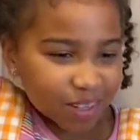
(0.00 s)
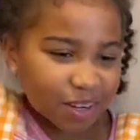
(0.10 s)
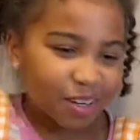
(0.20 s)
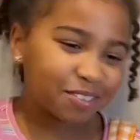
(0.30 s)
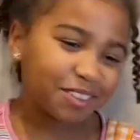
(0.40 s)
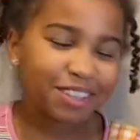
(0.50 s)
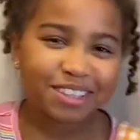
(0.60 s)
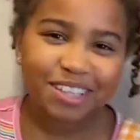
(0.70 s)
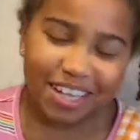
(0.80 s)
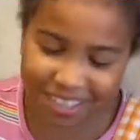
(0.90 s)
Hope you
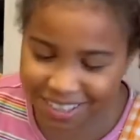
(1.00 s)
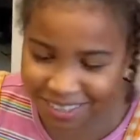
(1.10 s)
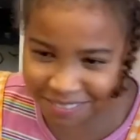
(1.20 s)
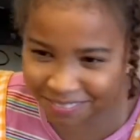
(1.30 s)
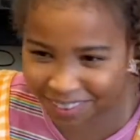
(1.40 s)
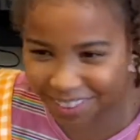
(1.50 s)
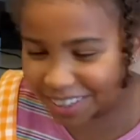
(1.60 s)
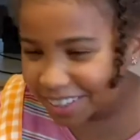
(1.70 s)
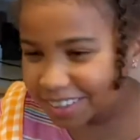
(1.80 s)
like this video.